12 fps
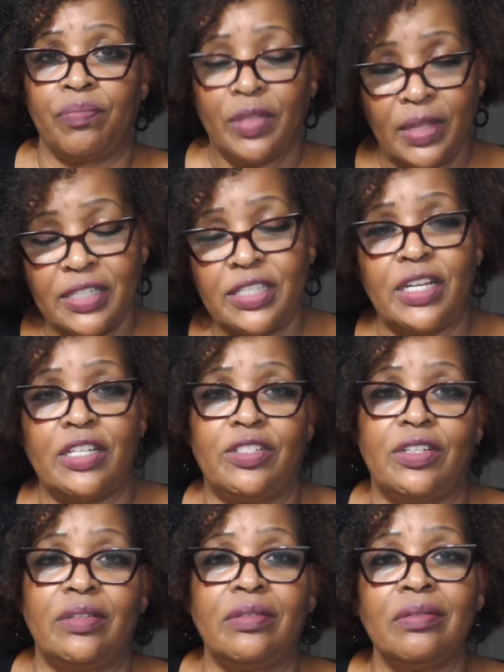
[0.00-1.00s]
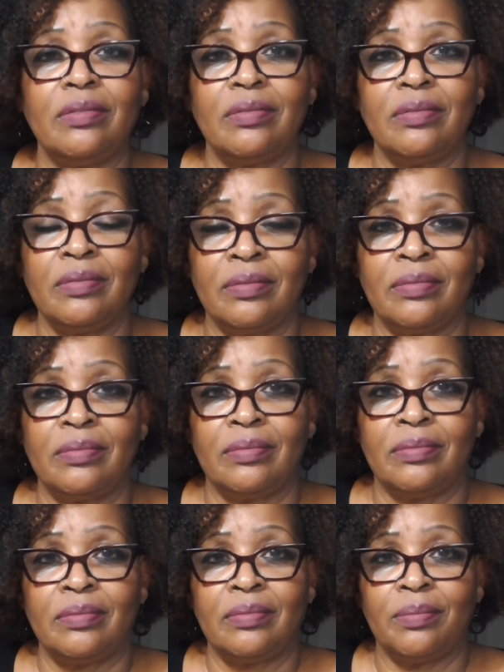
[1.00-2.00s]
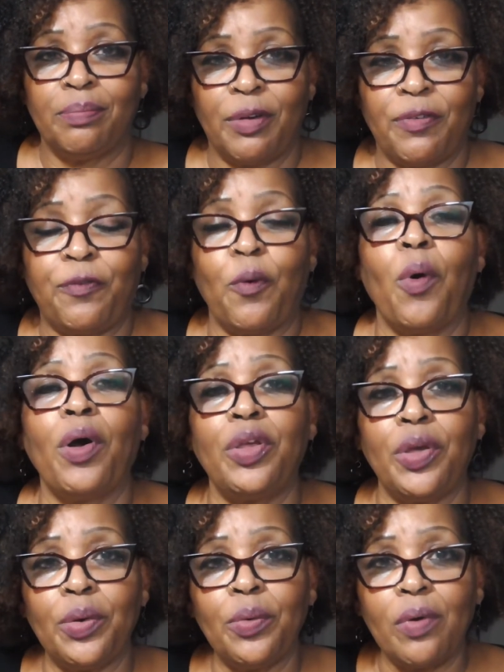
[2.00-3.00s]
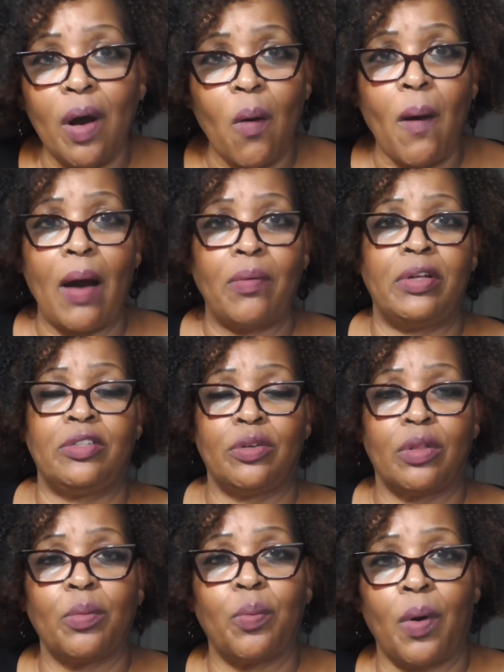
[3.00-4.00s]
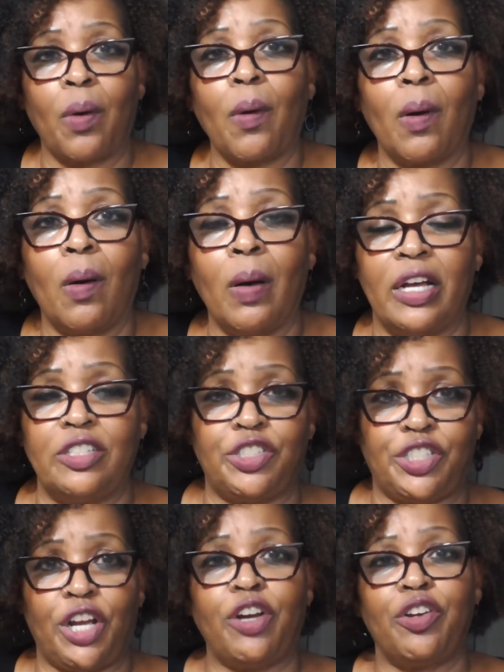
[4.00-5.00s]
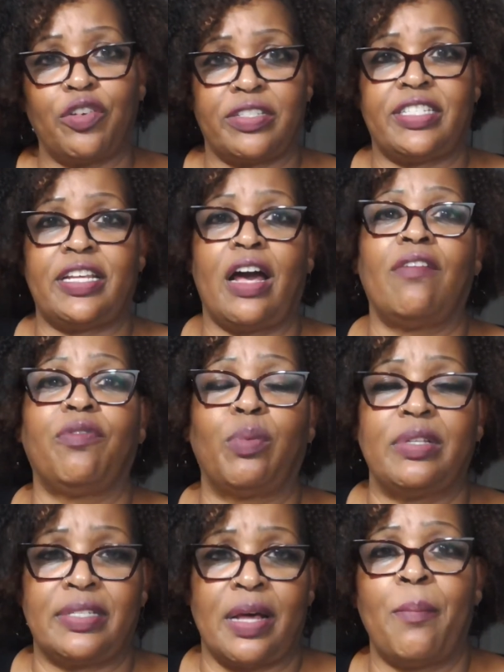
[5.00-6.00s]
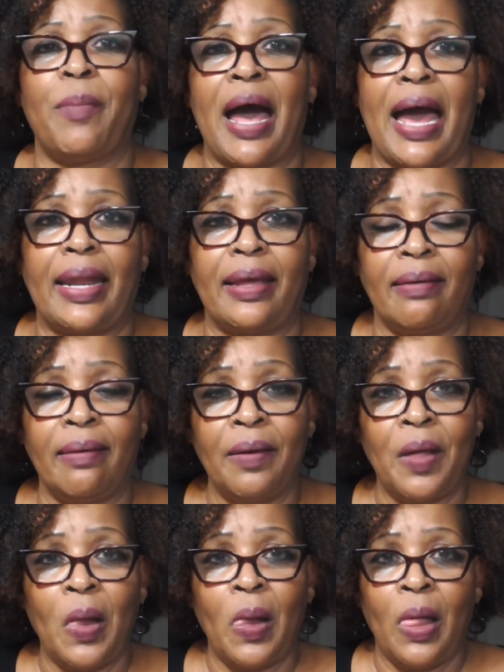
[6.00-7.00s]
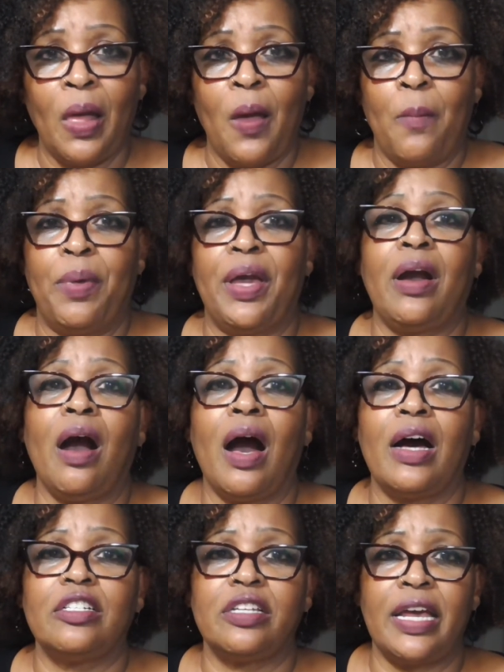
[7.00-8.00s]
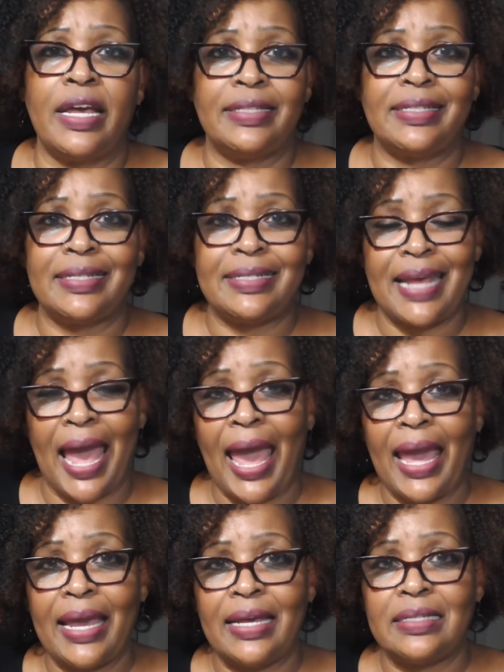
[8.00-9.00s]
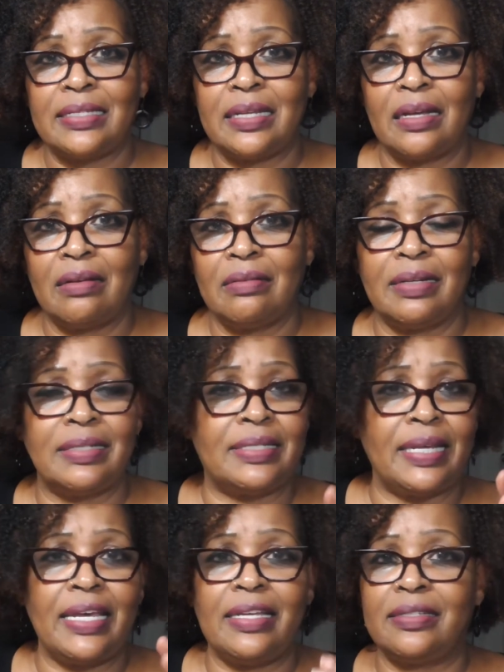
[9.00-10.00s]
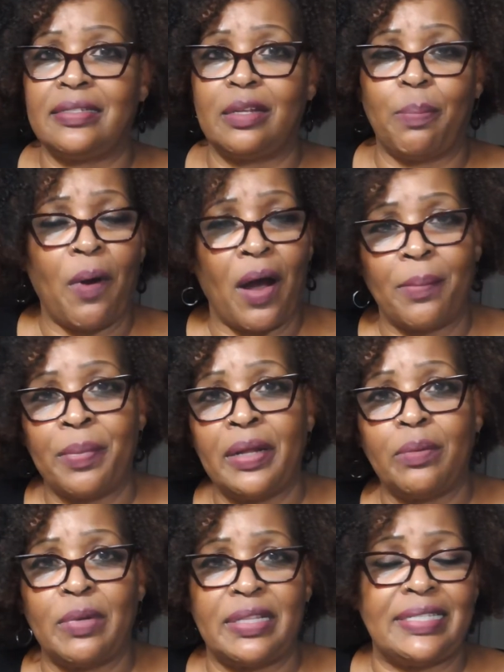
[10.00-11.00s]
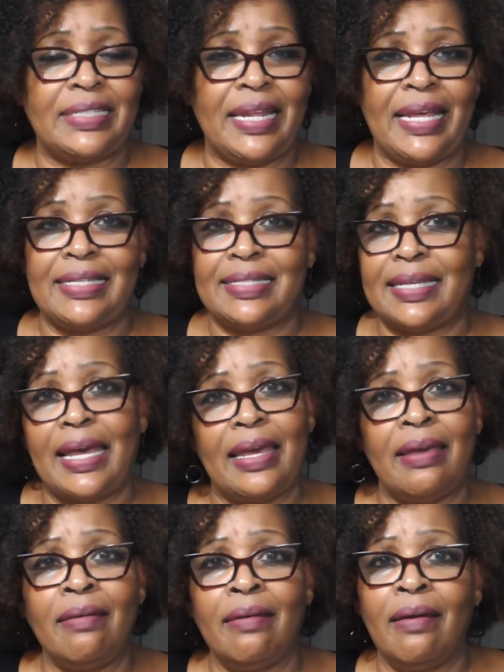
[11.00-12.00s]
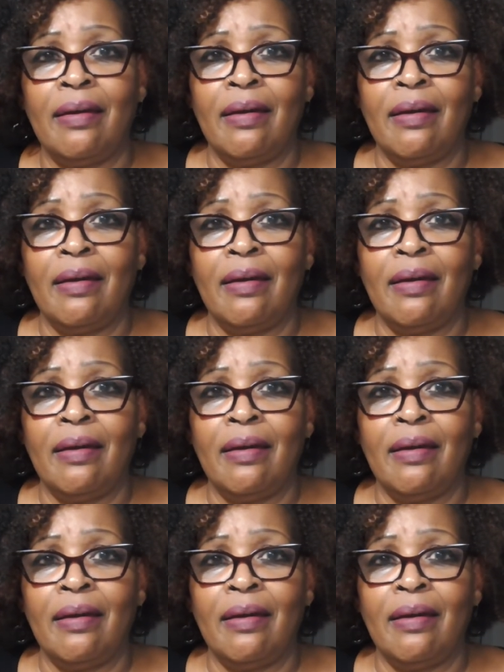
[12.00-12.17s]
decision before you go out into the world and share yourself with somebody. Because in today's disease department with the CDC,